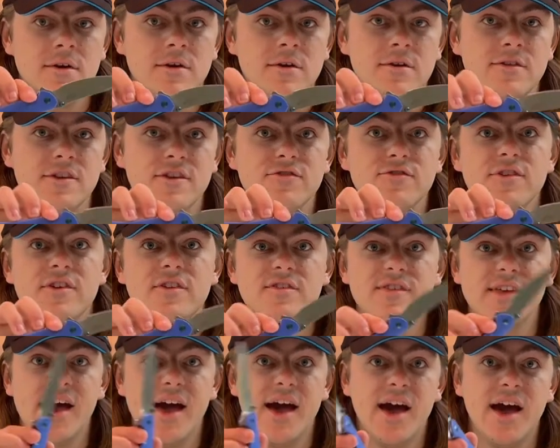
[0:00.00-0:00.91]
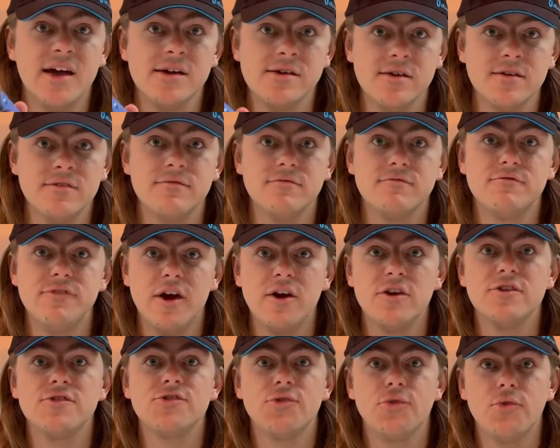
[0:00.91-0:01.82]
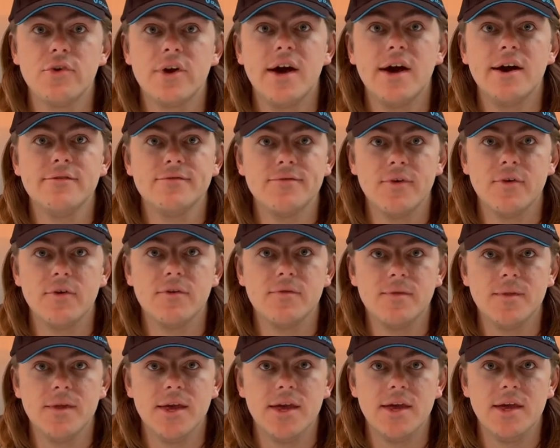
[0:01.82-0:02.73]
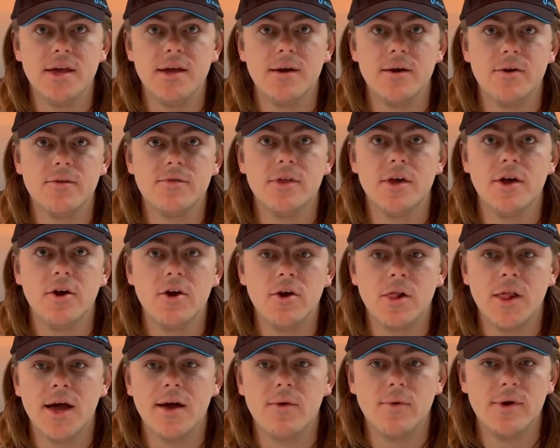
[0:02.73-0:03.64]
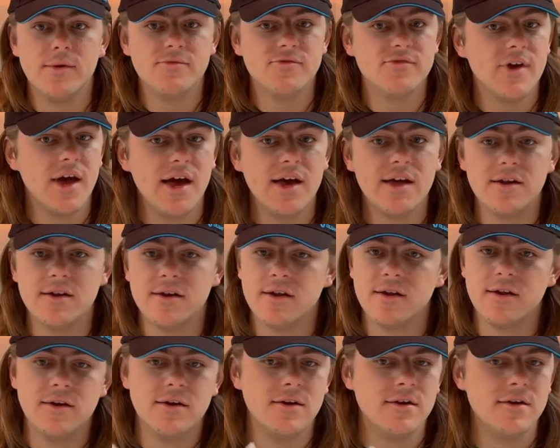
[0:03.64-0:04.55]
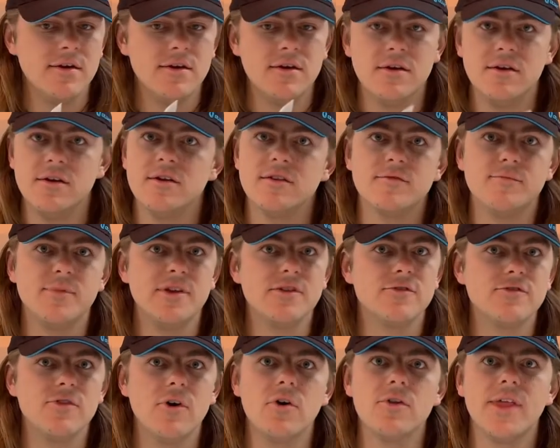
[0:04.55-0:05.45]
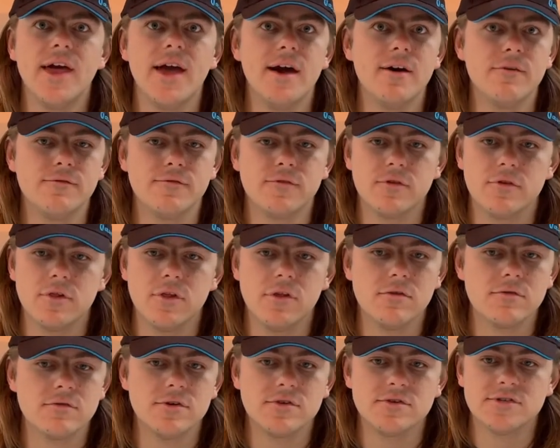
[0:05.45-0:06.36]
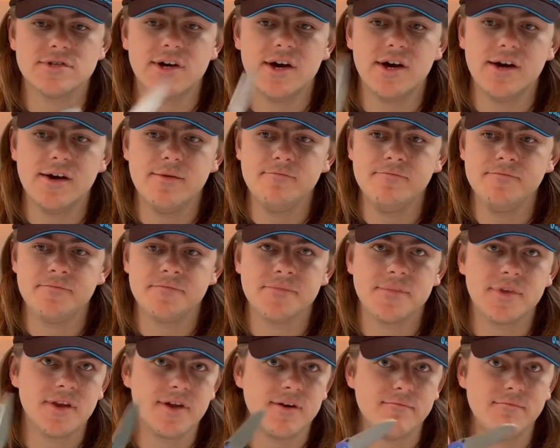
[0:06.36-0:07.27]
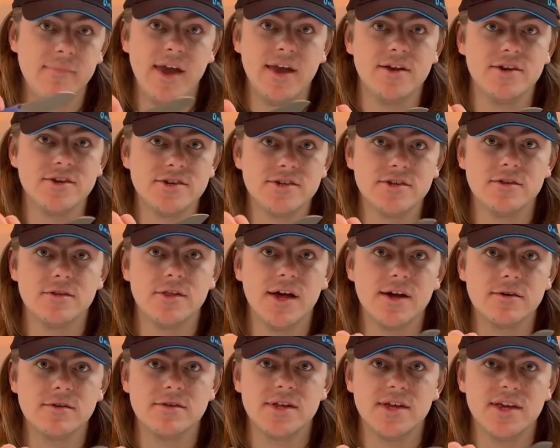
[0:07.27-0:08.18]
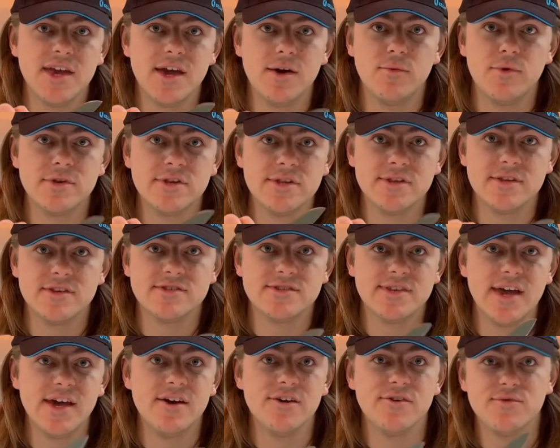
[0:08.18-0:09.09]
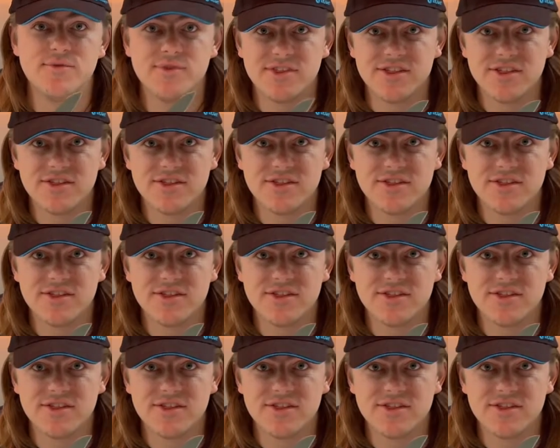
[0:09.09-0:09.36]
This is very sought after on the Olight website. It's been sold out for a long time. Managed to luckily get one in the sale with a